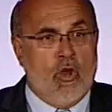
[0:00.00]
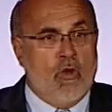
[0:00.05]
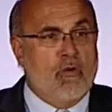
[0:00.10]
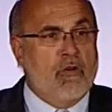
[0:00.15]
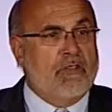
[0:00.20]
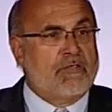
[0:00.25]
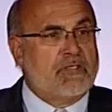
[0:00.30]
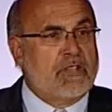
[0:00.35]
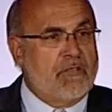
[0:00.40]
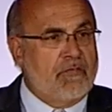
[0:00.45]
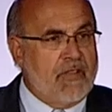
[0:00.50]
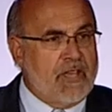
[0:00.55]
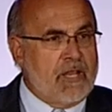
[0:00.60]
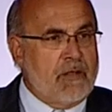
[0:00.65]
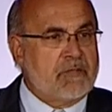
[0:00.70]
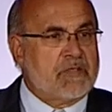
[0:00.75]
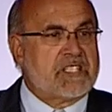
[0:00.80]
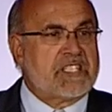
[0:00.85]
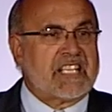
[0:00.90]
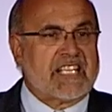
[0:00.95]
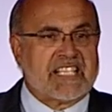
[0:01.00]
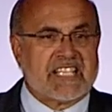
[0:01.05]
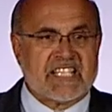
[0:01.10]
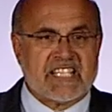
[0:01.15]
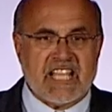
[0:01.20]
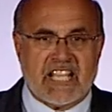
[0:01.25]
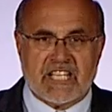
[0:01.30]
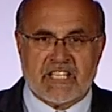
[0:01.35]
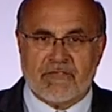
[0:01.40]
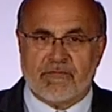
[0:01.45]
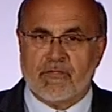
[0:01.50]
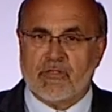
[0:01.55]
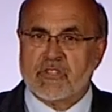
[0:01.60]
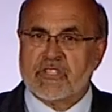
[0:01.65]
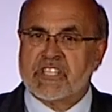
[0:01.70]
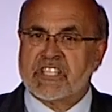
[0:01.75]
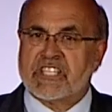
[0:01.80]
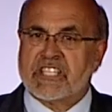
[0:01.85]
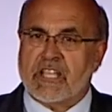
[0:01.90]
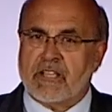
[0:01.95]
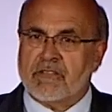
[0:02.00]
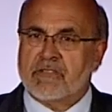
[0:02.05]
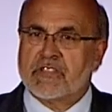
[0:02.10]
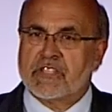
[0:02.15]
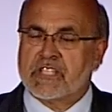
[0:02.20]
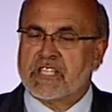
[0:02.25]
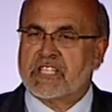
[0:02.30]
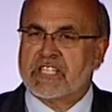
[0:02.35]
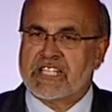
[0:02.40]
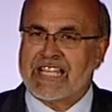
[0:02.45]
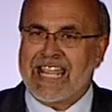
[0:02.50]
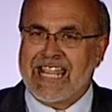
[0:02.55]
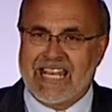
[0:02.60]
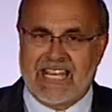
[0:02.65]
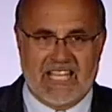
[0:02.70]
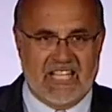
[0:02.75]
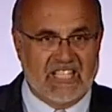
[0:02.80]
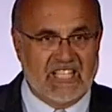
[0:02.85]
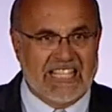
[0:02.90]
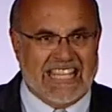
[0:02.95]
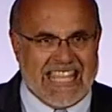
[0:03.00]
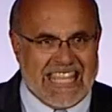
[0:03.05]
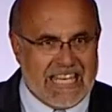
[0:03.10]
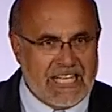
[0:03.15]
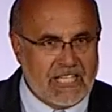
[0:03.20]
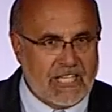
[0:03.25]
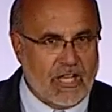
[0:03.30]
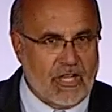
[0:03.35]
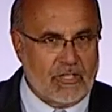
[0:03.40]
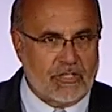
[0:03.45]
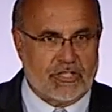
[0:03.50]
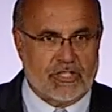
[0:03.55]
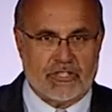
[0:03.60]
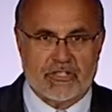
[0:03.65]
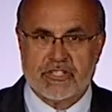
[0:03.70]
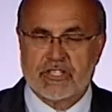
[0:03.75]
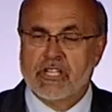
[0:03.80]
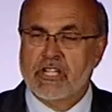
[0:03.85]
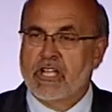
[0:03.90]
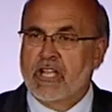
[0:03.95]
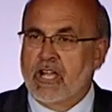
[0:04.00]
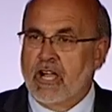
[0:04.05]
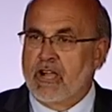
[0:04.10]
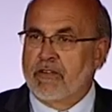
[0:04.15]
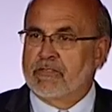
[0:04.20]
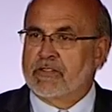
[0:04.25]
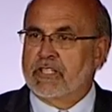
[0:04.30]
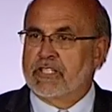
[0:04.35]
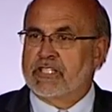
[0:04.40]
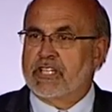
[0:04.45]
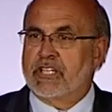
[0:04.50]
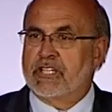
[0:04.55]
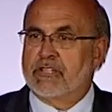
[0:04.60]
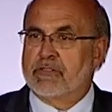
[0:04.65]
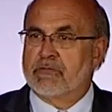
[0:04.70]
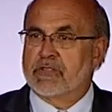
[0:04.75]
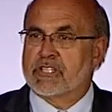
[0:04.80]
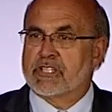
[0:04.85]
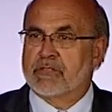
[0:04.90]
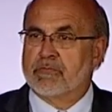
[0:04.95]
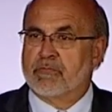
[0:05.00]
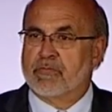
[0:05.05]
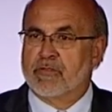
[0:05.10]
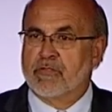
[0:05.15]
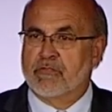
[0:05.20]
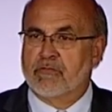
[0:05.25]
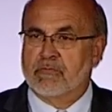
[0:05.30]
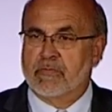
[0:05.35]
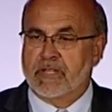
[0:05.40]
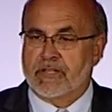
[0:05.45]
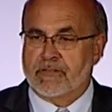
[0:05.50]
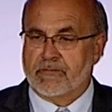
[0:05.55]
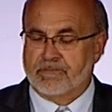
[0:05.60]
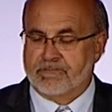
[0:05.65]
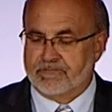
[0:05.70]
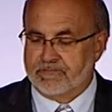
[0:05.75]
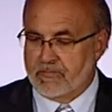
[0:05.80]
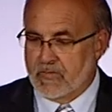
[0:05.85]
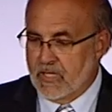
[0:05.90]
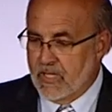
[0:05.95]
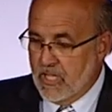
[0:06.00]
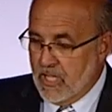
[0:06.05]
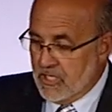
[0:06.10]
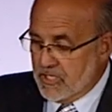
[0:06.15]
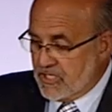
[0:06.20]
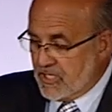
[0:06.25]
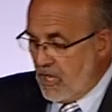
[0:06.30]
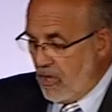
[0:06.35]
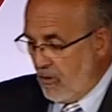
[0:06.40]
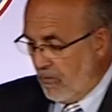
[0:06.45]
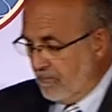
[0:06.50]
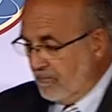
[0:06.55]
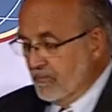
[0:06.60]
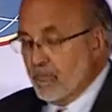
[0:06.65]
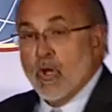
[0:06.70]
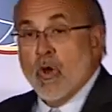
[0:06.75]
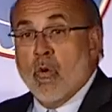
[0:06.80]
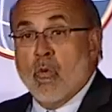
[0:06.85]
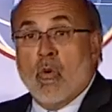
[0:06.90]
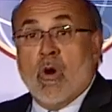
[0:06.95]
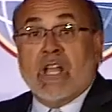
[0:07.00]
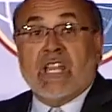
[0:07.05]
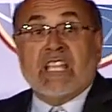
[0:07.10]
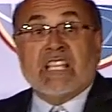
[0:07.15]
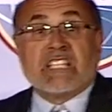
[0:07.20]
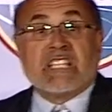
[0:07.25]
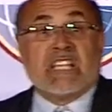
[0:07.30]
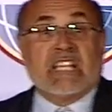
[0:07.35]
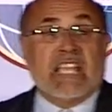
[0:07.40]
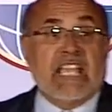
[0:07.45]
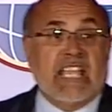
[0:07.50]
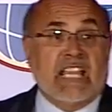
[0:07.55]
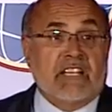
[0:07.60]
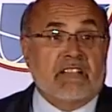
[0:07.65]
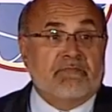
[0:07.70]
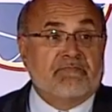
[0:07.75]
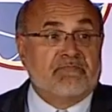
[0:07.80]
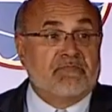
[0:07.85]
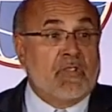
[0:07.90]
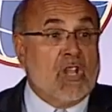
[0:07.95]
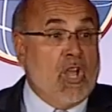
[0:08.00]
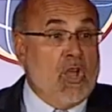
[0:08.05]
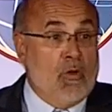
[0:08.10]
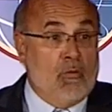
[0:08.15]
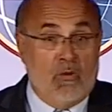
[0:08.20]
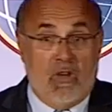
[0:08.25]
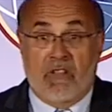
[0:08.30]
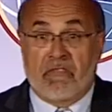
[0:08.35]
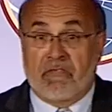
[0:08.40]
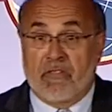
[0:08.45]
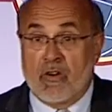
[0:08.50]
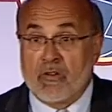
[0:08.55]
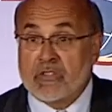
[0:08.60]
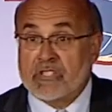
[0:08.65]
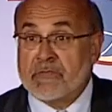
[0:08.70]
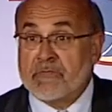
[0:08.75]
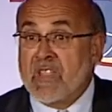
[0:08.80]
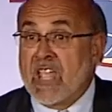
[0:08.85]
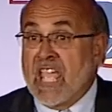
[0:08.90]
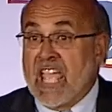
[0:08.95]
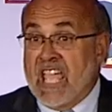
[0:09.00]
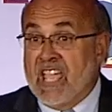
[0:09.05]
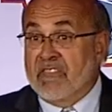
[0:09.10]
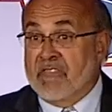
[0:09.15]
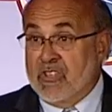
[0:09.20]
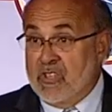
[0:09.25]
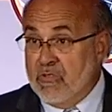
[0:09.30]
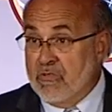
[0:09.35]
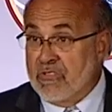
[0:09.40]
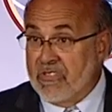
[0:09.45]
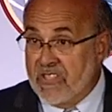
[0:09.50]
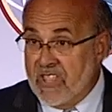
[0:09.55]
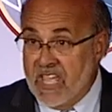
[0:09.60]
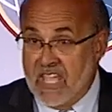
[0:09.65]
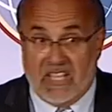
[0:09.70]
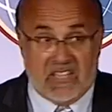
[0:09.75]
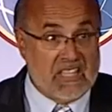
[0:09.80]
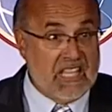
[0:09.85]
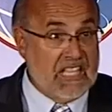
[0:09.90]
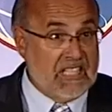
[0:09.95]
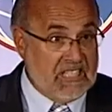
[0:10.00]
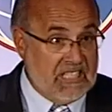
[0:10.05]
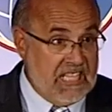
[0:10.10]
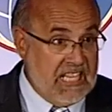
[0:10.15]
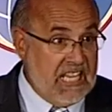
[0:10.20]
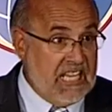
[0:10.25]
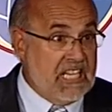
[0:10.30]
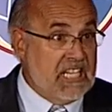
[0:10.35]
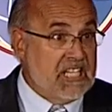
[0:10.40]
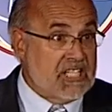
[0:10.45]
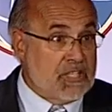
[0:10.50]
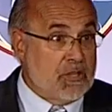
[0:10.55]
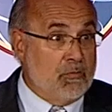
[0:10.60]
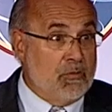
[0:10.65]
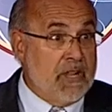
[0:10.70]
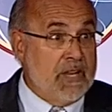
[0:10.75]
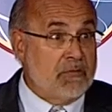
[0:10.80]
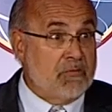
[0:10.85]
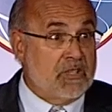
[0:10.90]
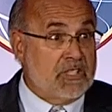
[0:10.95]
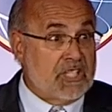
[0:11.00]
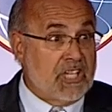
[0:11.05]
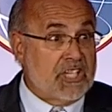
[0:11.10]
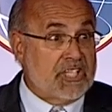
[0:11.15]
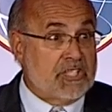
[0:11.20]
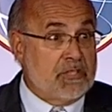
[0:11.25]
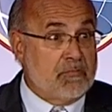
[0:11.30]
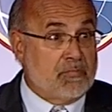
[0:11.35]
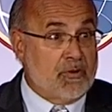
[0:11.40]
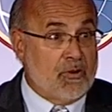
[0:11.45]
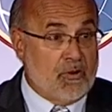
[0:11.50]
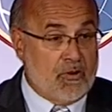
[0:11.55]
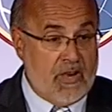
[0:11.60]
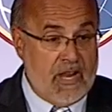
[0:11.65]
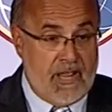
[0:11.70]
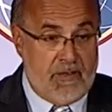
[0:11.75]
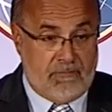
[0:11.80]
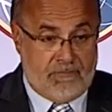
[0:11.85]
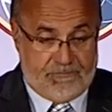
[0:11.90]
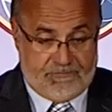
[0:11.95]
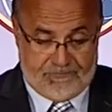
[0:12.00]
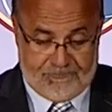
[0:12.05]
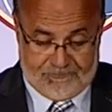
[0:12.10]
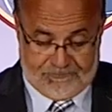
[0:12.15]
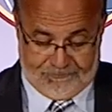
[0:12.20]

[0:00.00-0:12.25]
who have developed successful, self-sustaining lean cultures of continuous improvement. So, what is lean? Well, folks, if you think that lean is a weight reduction program,